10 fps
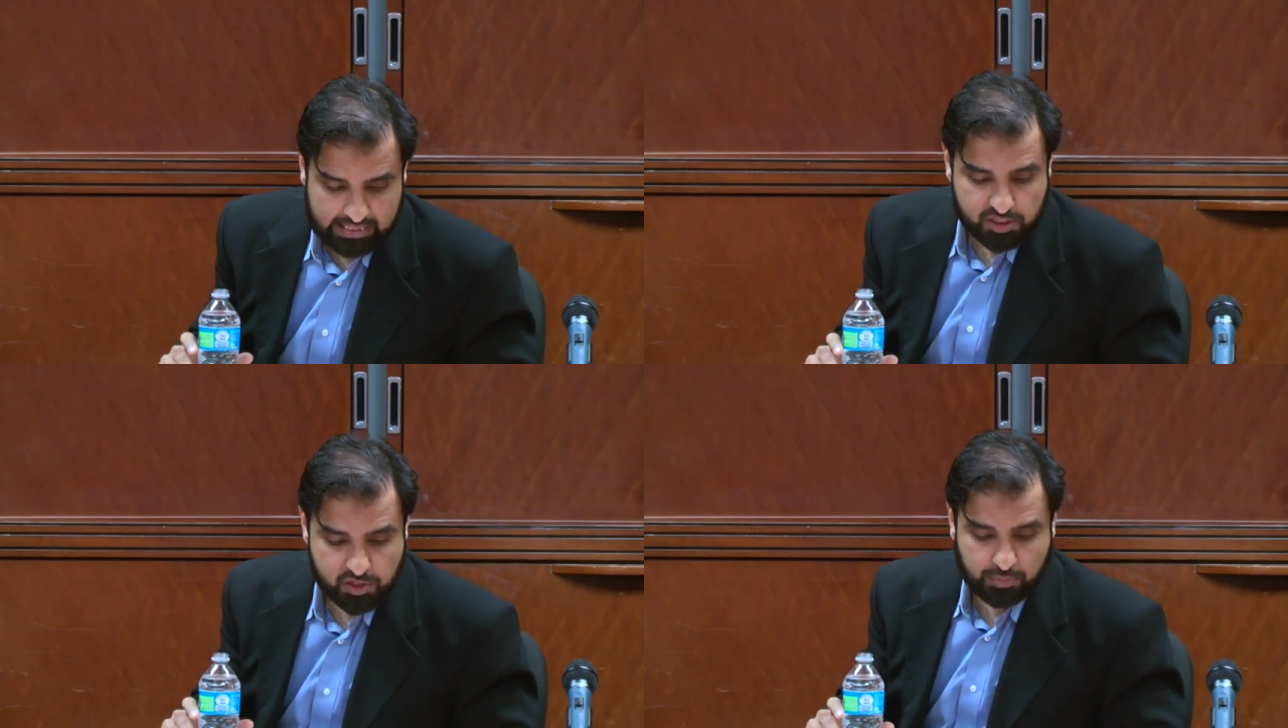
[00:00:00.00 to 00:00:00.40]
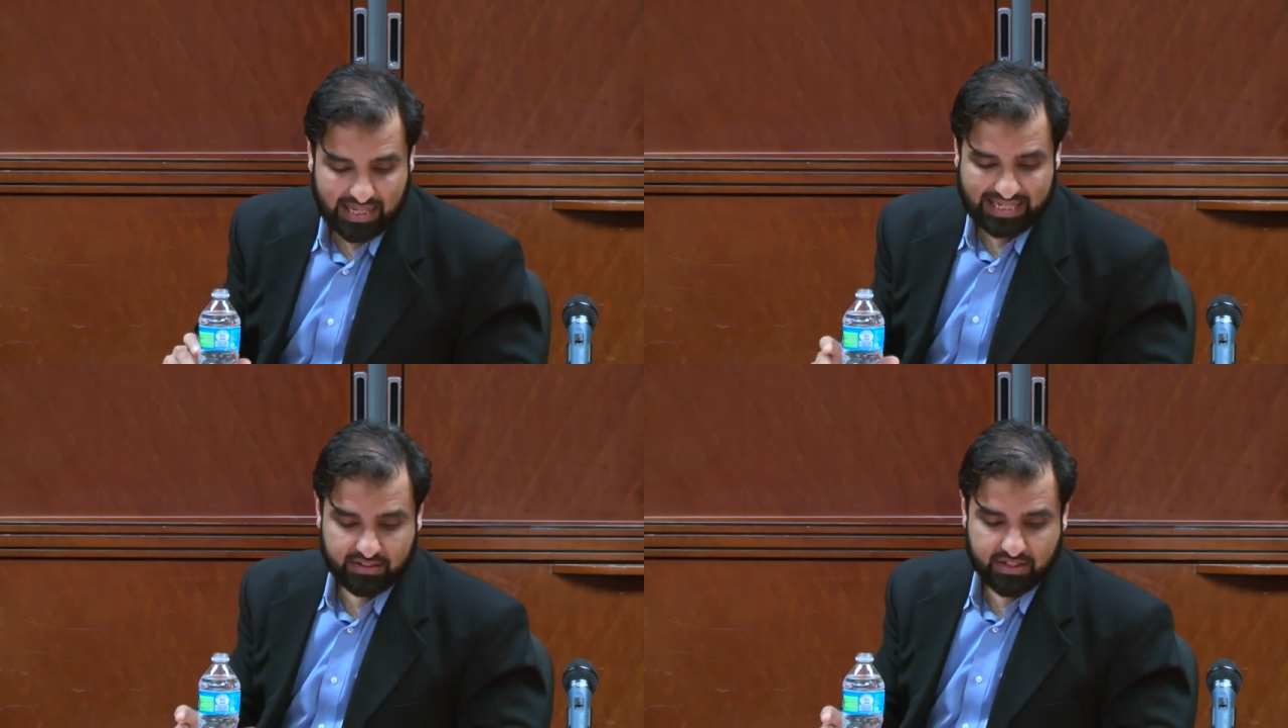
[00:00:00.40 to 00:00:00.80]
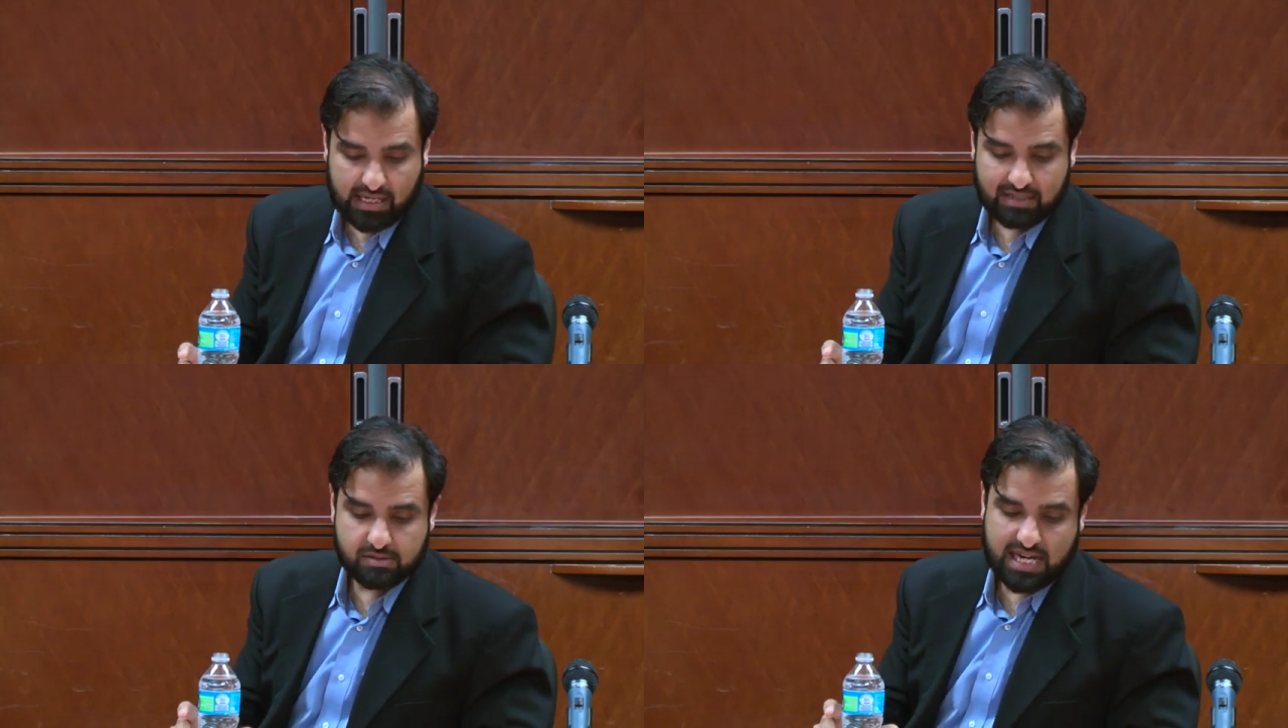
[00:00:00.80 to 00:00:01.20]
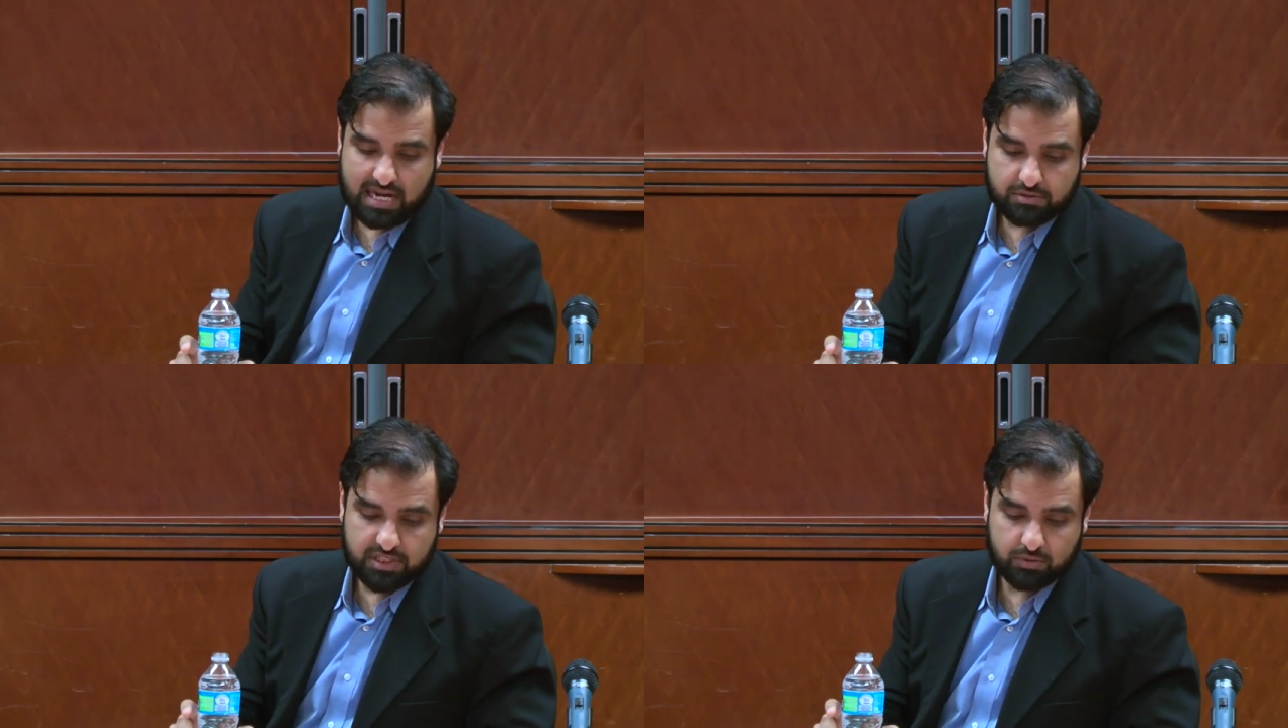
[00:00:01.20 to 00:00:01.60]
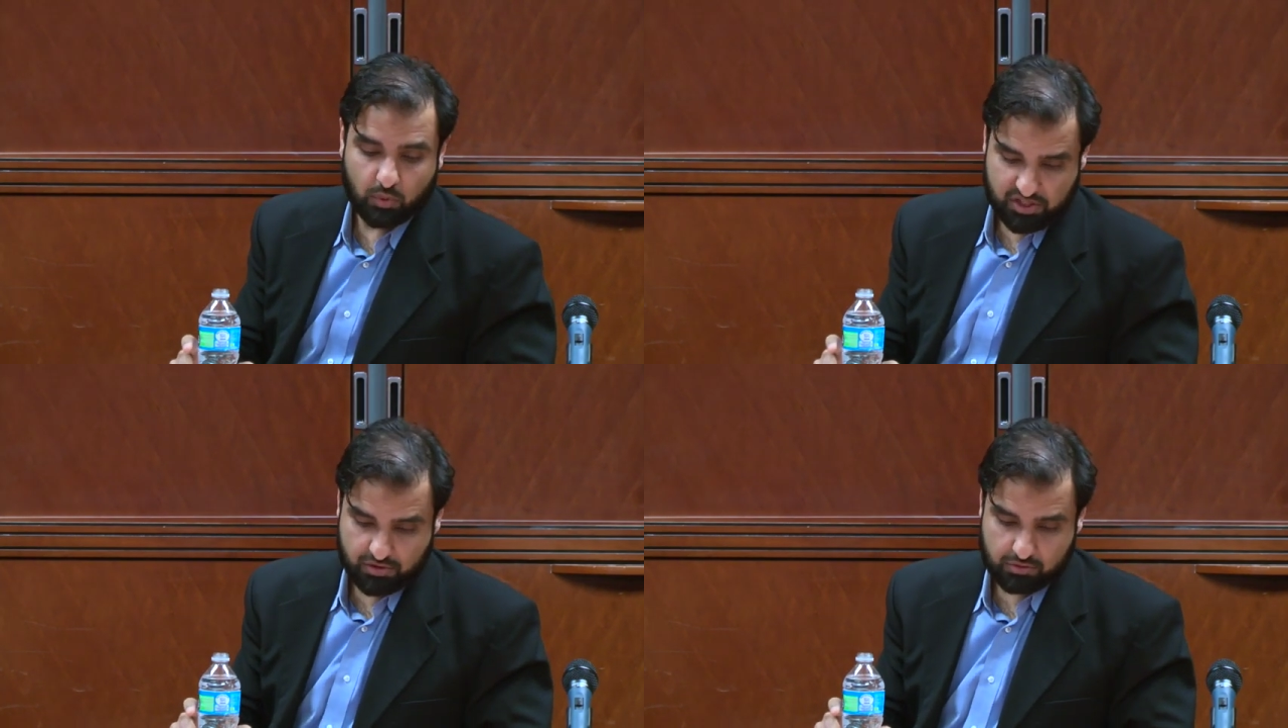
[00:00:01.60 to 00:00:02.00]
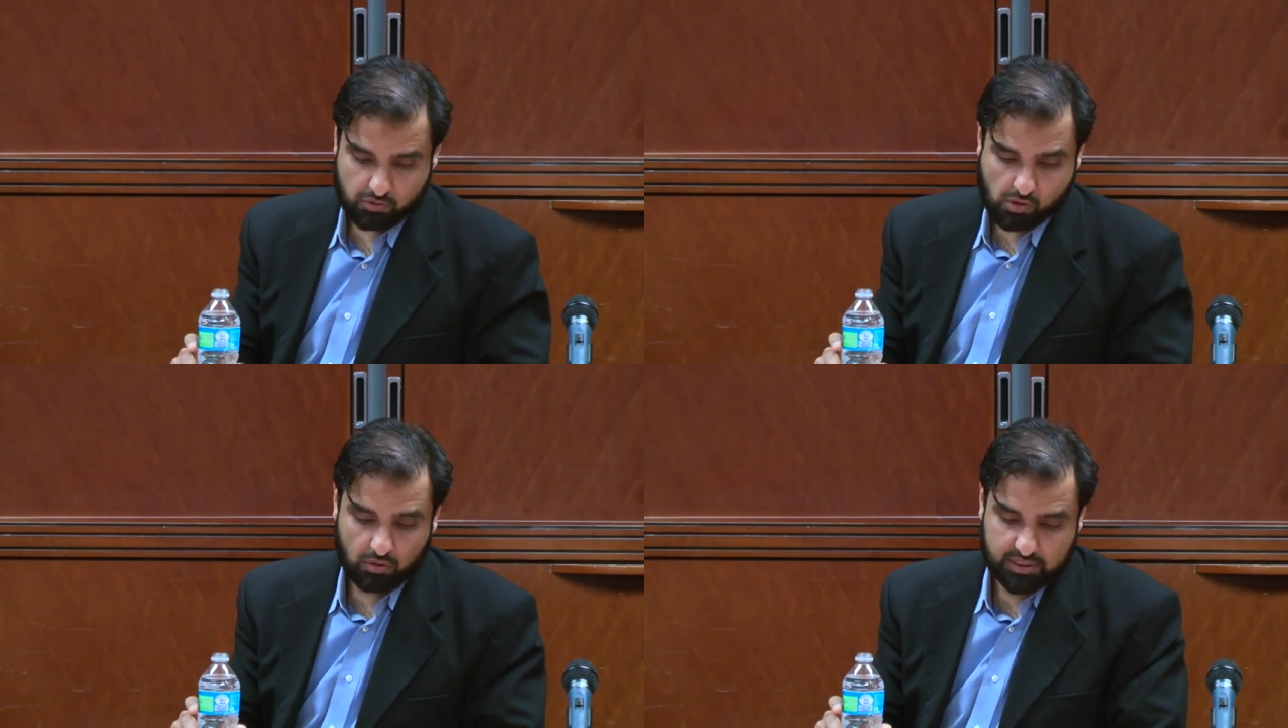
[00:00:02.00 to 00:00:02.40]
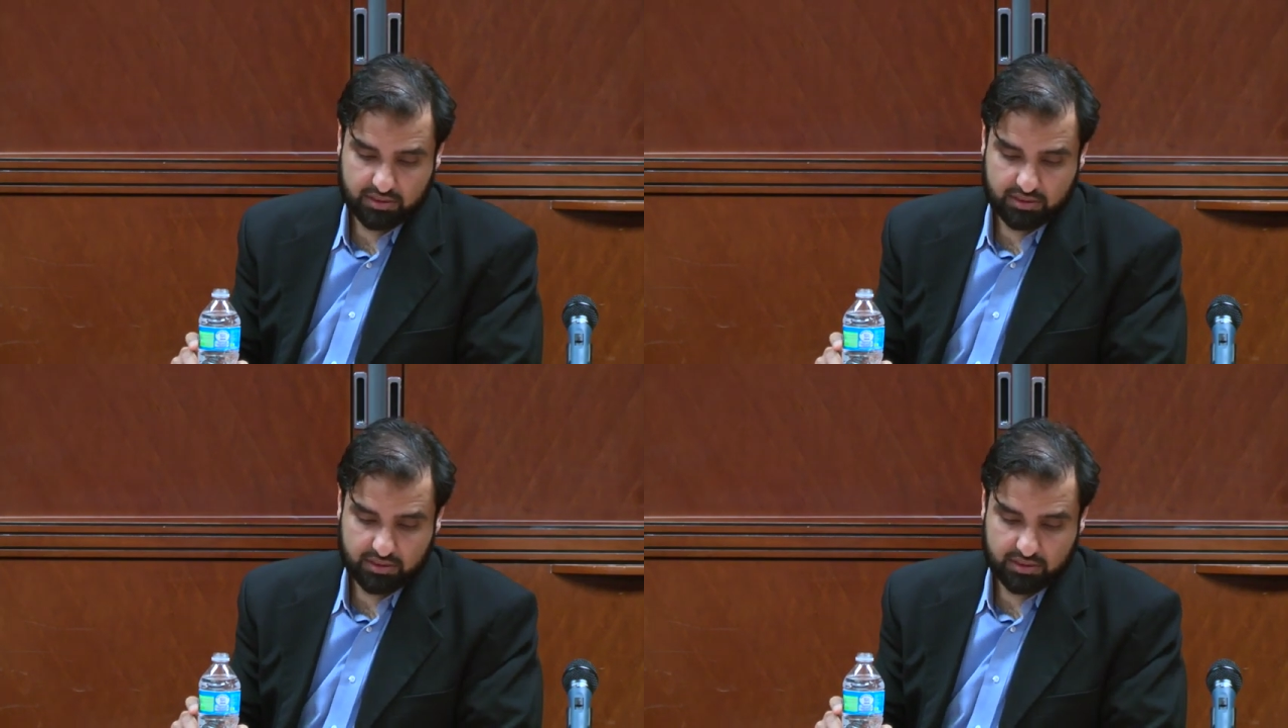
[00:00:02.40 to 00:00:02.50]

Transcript: Despite the undoubted Western role